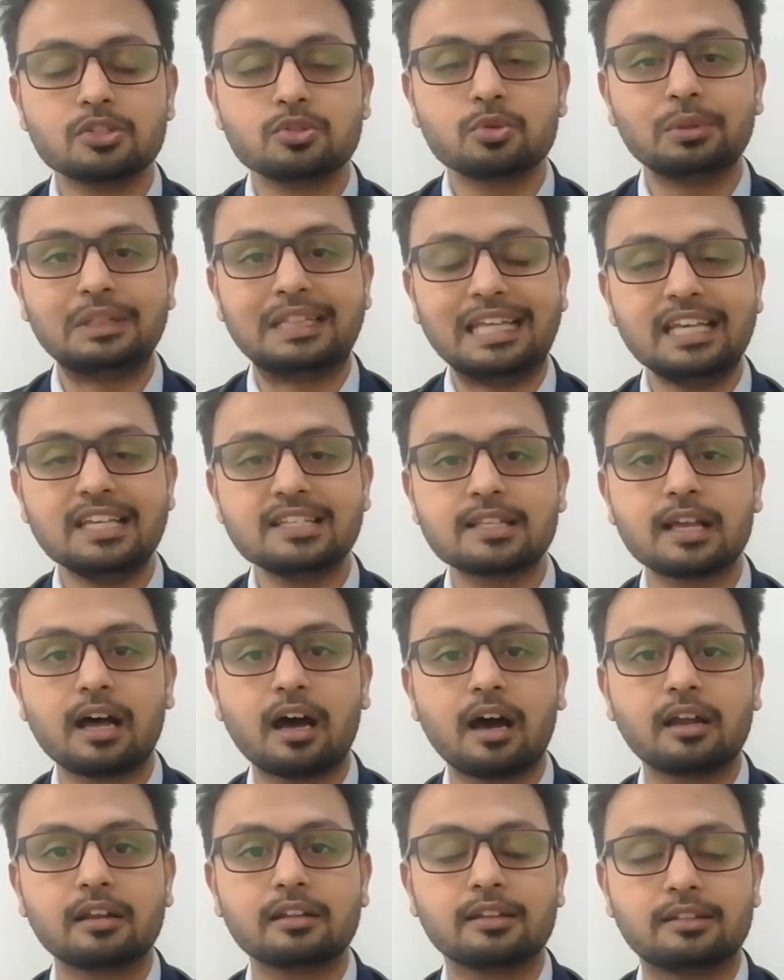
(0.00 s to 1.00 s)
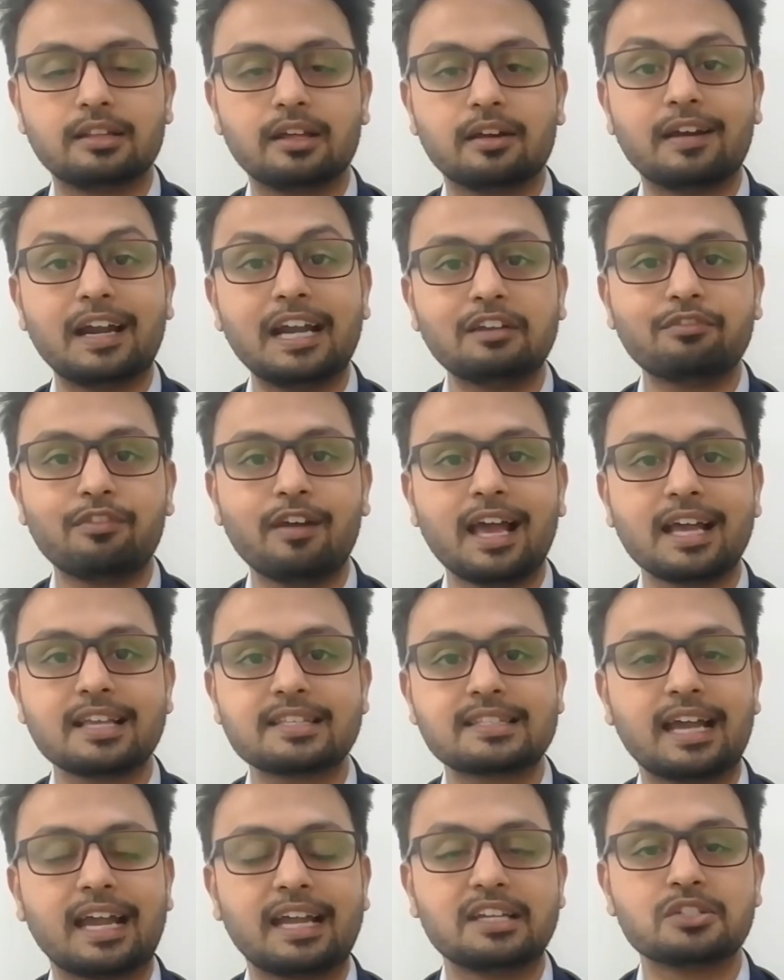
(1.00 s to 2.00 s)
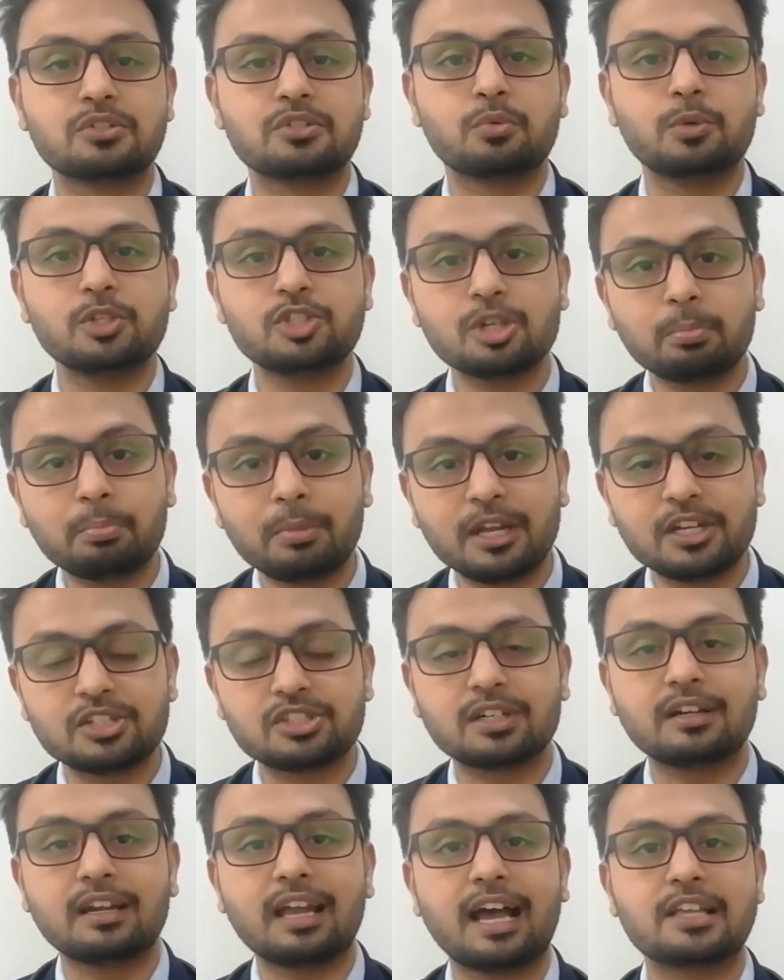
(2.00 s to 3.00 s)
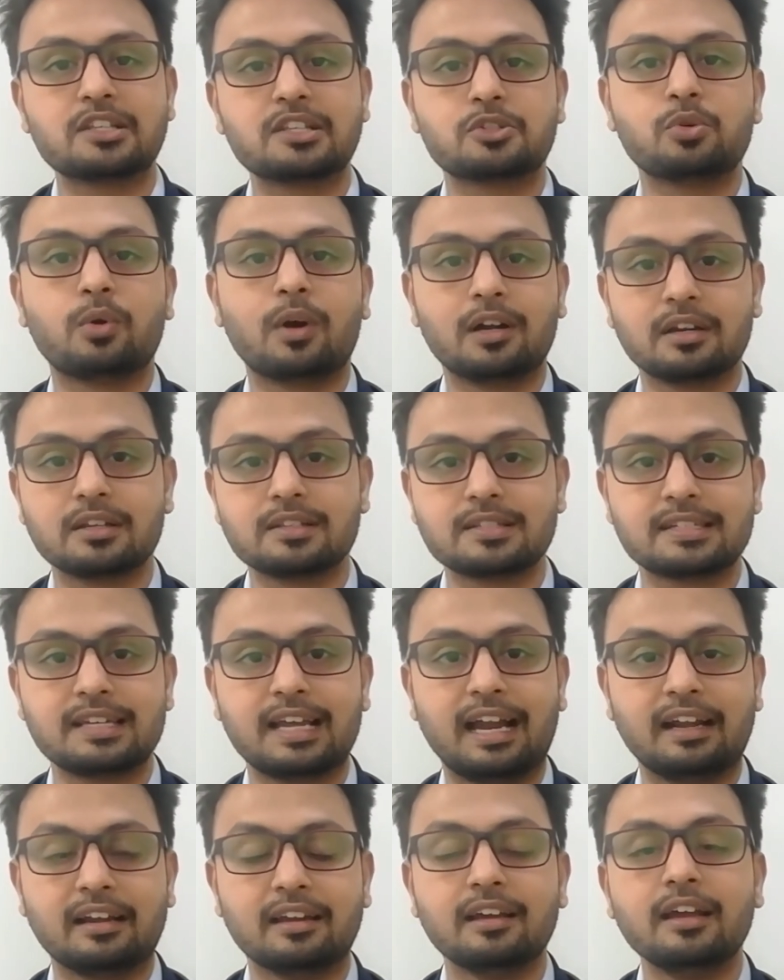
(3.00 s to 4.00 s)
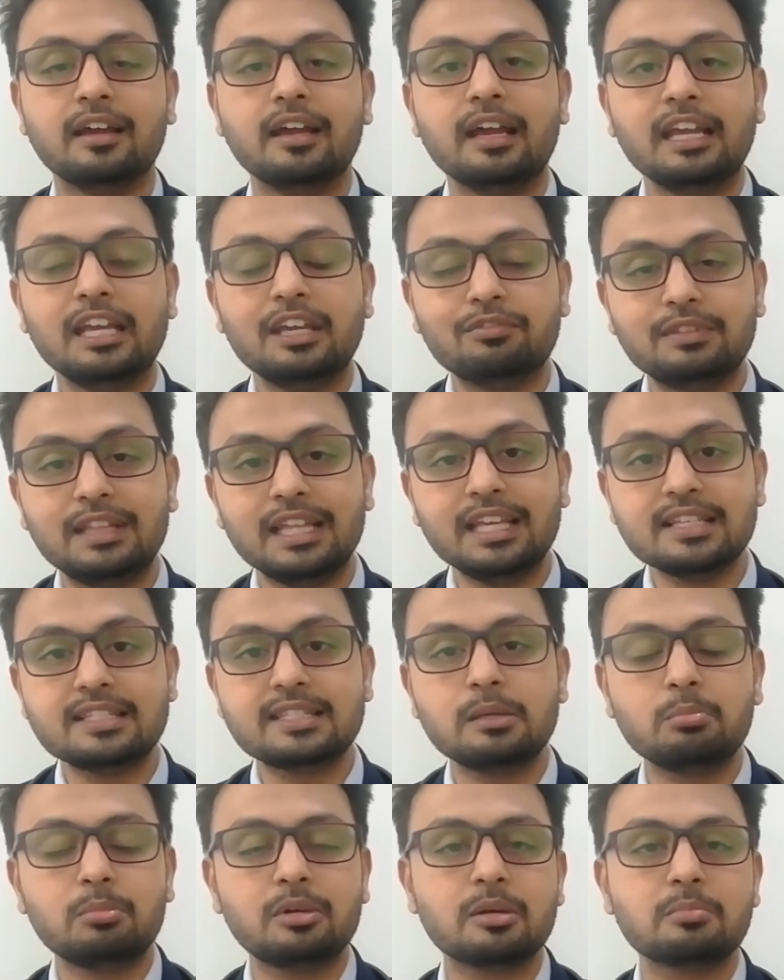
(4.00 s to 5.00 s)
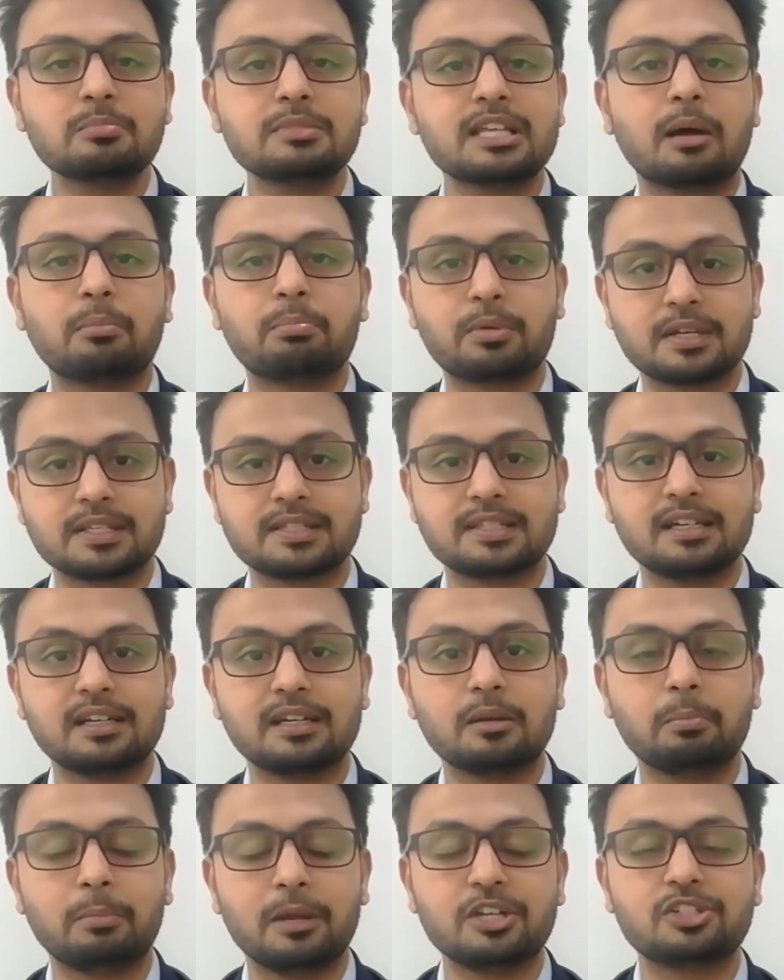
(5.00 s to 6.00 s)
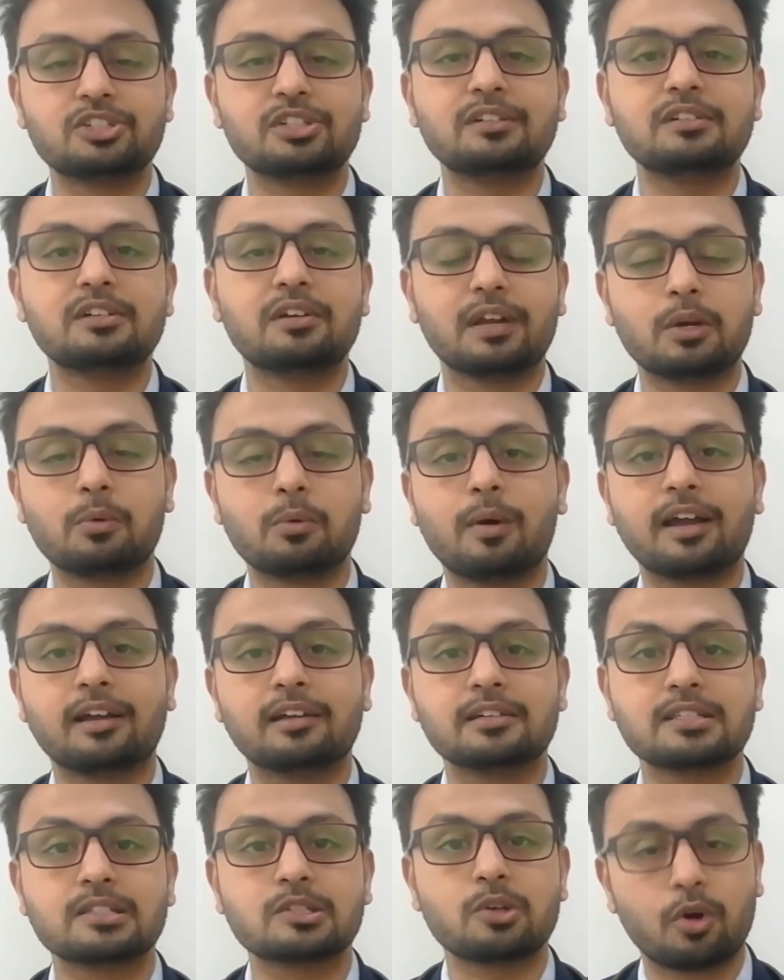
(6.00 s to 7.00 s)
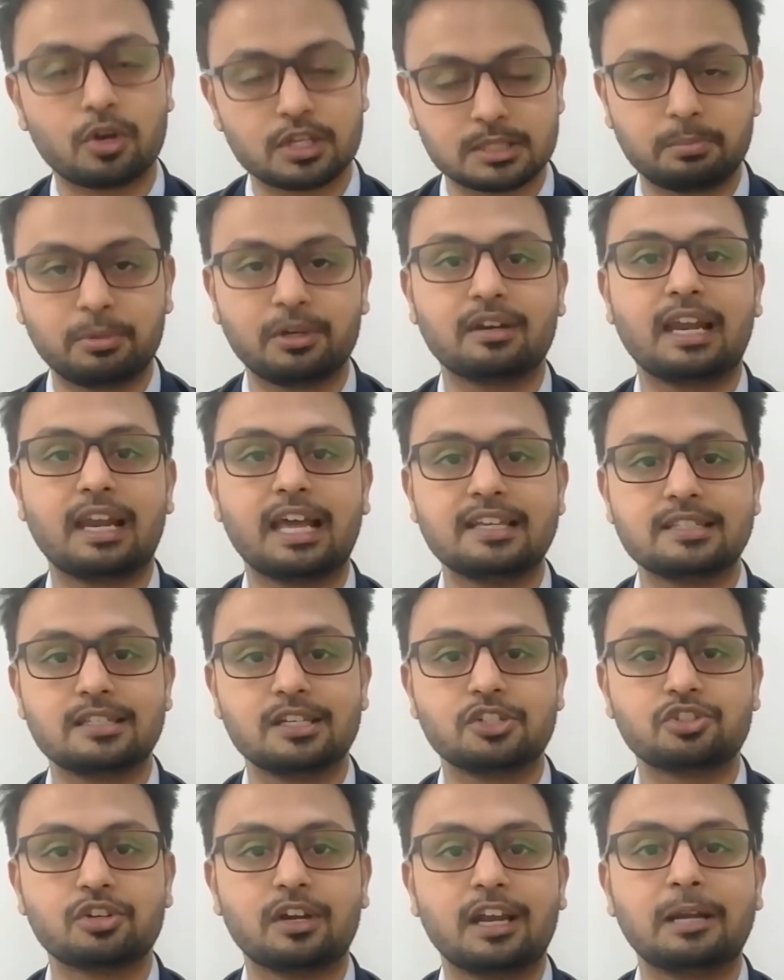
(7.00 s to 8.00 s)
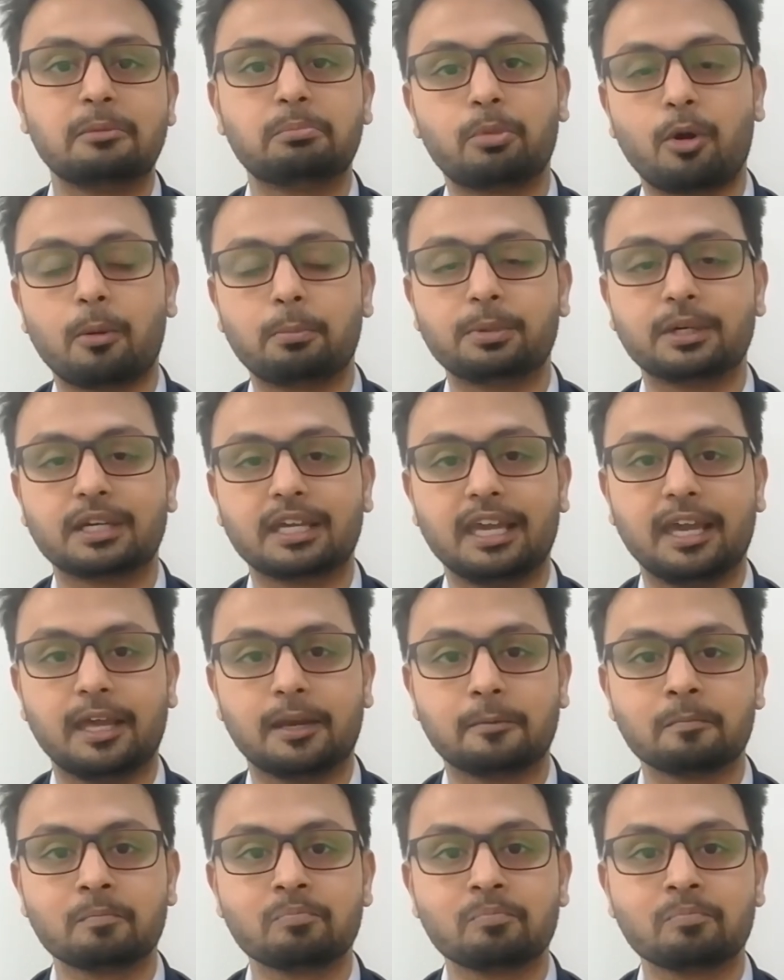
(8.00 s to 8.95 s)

So these are the red flag signs which a patient has to understand. If these symptoms are present, patient requires hospitalization and proper care.